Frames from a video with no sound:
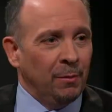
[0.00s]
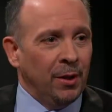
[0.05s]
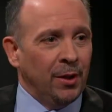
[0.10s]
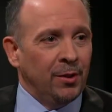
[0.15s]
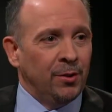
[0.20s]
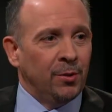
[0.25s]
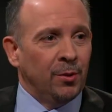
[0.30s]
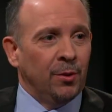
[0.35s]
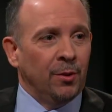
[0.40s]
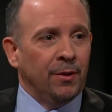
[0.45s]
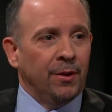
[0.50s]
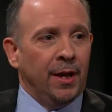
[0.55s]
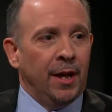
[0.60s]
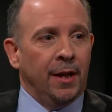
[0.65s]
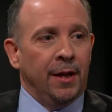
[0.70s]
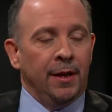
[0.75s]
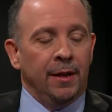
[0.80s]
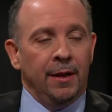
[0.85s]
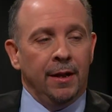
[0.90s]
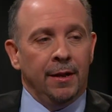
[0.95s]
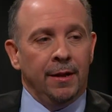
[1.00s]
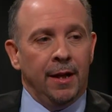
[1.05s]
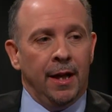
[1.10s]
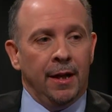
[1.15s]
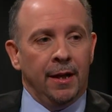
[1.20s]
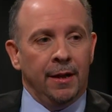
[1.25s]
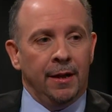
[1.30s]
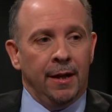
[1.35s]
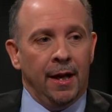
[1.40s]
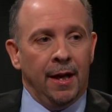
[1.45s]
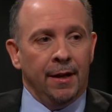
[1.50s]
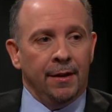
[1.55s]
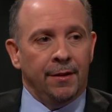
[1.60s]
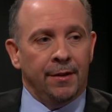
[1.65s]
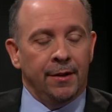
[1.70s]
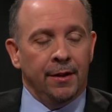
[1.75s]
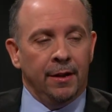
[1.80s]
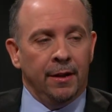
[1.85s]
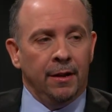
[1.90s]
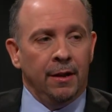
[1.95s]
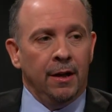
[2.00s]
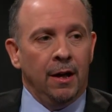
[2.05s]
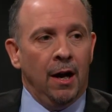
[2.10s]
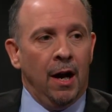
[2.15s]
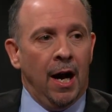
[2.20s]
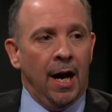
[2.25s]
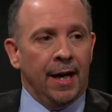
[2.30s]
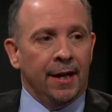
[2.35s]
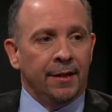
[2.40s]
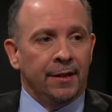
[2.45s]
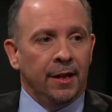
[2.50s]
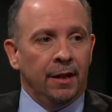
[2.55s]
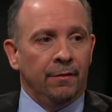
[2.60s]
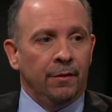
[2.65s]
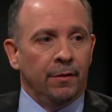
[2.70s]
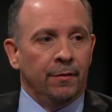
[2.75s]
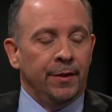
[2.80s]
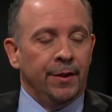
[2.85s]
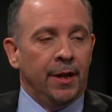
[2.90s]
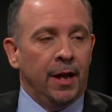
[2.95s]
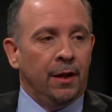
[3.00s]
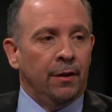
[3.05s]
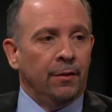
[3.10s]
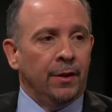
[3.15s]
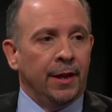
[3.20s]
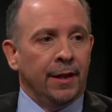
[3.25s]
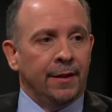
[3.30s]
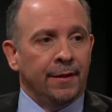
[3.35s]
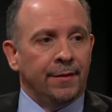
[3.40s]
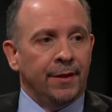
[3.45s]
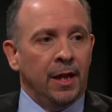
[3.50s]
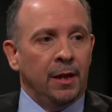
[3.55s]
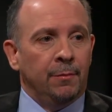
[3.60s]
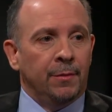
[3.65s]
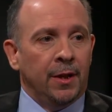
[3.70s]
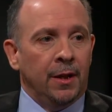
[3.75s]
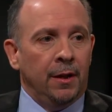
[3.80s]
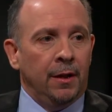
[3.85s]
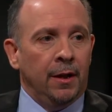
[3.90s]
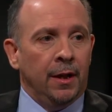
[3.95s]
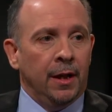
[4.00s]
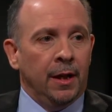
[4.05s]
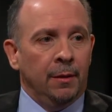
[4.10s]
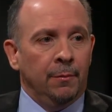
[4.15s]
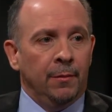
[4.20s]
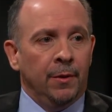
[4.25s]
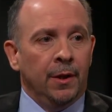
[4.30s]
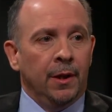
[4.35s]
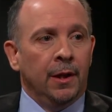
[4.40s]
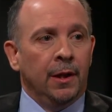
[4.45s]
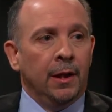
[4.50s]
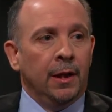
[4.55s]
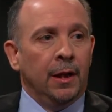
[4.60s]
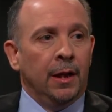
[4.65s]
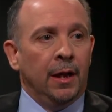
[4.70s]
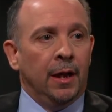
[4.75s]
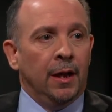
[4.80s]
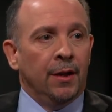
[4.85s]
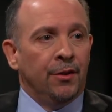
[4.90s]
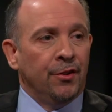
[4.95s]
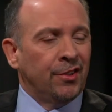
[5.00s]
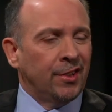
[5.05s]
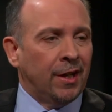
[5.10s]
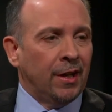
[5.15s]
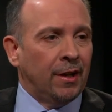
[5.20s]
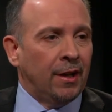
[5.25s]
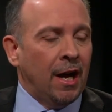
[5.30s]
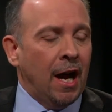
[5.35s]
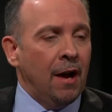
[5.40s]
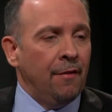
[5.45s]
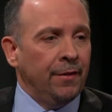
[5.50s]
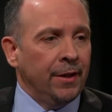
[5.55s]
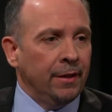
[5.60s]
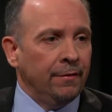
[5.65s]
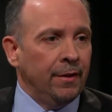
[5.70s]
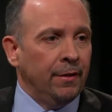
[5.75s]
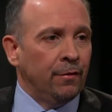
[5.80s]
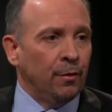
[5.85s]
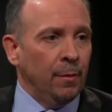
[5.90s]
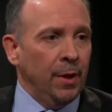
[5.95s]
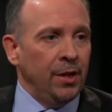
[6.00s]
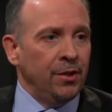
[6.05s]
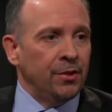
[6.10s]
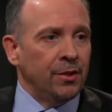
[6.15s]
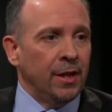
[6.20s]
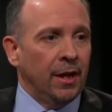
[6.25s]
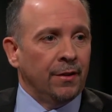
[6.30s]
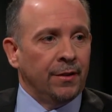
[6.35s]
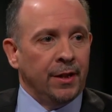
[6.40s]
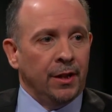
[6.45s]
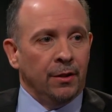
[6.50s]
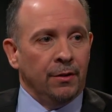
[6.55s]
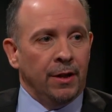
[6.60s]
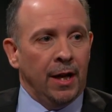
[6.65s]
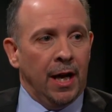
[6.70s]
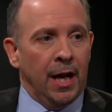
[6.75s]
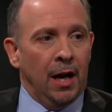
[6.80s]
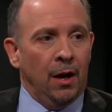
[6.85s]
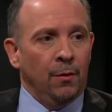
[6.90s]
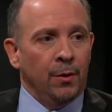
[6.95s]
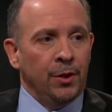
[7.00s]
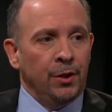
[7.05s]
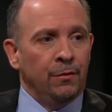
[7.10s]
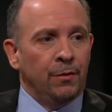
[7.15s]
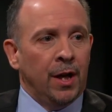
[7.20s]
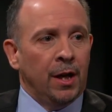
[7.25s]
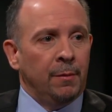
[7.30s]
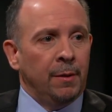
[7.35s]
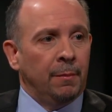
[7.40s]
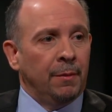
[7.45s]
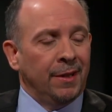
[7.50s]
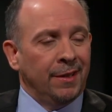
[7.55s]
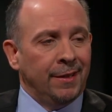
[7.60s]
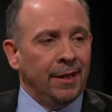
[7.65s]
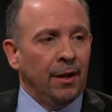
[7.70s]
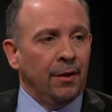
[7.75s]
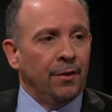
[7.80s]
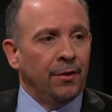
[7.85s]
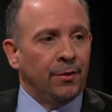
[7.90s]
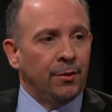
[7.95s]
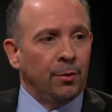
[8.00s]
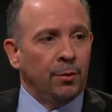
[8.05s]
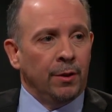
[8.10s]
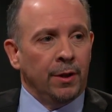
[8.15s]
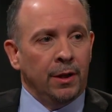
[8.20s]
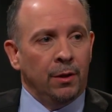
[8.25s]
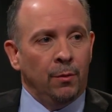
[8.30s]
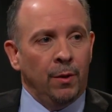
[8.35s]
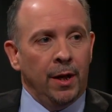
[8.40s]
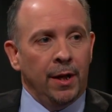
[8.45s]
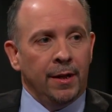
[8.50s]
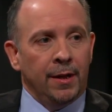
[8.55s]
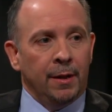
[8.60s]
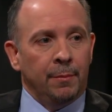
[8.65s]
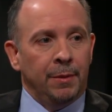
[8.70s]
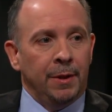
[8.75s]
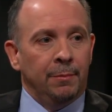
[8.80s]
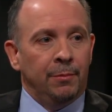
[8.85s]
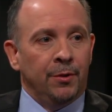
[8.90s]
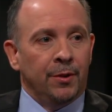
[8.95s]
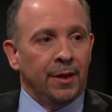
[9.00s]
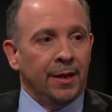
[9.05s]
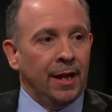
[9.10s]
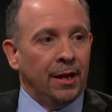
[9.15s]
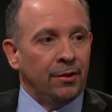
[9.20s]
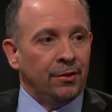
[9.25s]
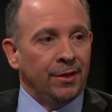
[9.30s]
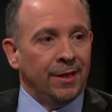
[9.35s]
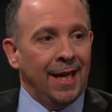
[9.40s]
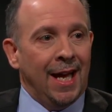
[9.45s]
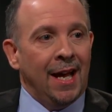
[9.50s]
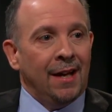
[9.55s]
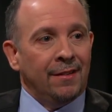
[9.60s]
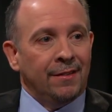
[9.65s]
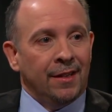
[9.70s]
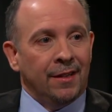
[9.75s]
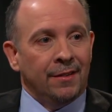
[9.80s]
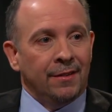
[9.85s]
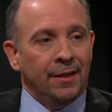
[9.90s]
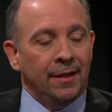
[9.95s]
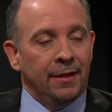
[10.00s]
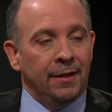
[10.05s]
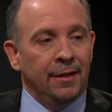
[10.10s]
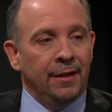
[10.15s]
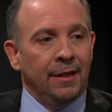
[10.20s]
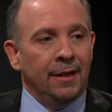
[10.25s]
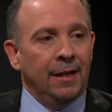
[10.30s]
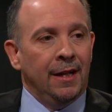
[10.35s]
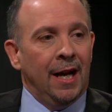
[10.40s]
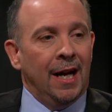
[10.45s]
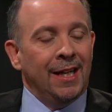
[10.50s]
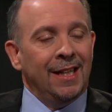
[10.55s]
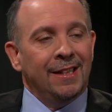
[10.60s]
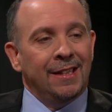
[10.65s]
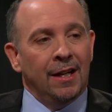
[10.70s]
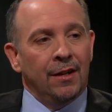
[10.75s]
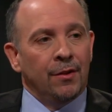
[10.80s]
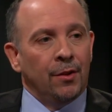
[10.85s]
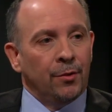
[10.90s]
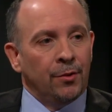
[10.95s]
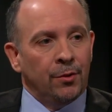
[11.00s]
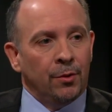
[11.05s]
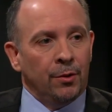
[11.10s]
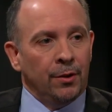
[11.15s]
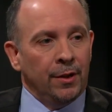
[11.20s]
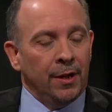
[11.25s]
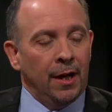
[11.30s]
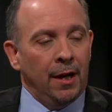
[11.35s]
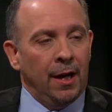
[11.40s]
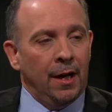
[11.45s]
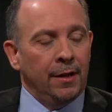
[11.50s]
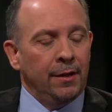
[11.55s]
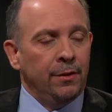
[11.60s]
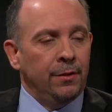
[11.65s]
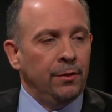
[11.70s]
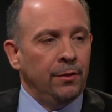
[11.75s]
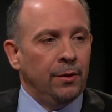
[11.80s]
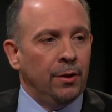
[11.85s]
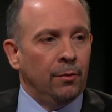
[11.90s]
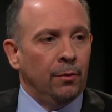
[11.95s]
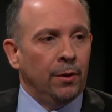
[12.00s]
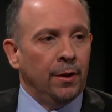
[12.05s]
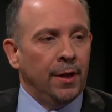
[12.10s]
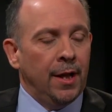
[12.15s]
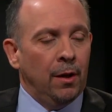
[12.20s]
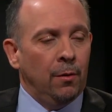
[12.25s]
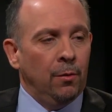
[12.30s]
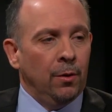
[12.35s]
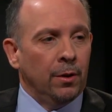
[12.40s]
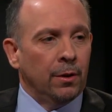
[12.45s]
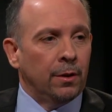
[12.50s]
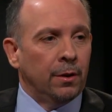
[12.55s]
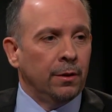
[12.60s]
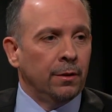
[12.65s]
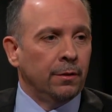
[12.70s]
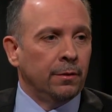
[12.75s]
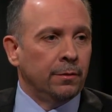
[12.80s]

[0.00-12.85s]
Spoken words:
to make sure that it has the highest level of integrity. At the same time, there's a cacophony of information out there now, and you've got to be able to tell the story in a way that people can actually access it. How do you tell those stories? How do you do that work?